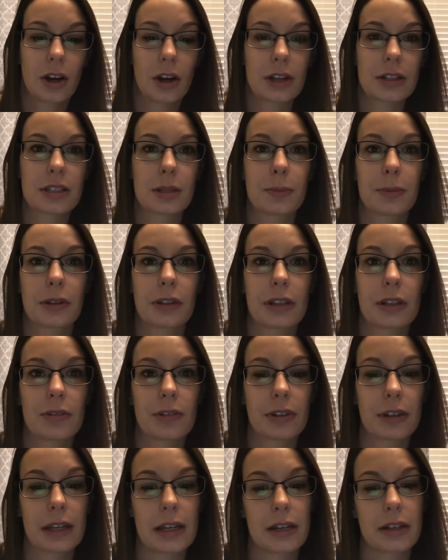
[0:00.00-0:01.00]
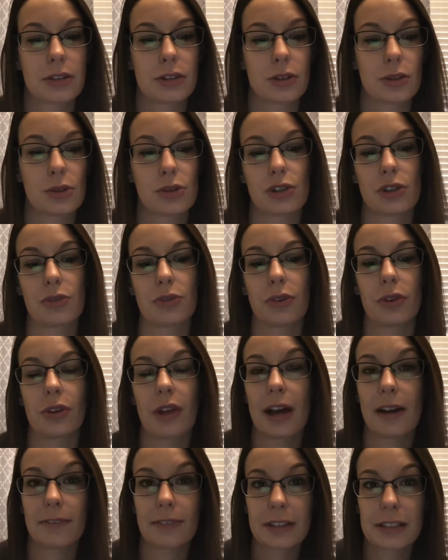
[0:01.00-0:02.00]
are typically related to general
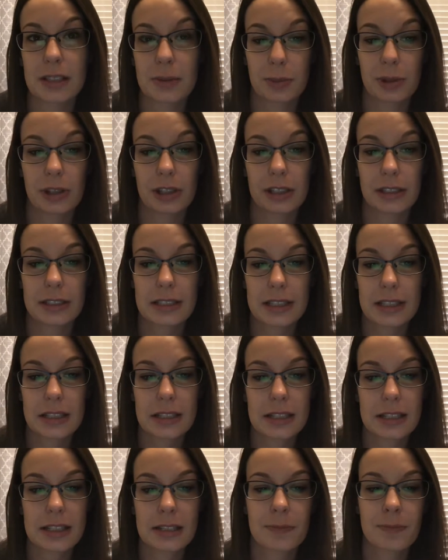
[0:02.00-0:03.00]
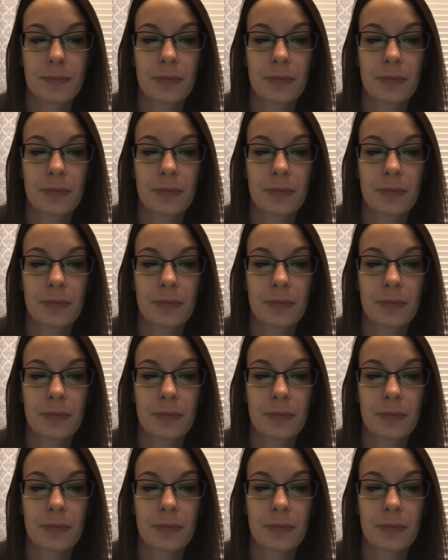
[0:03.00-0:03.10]
life experiences